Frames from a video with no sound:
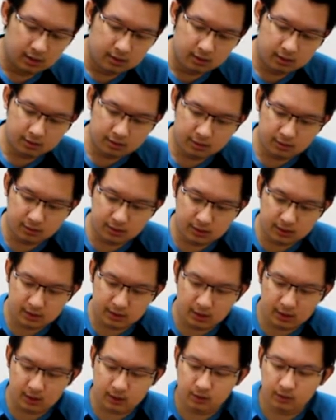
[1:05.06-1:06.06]
to screw this
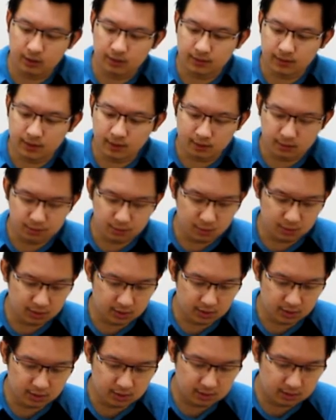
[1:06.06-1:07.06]
on, or even use
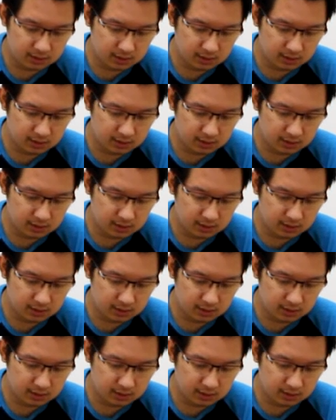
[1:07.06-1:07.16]
more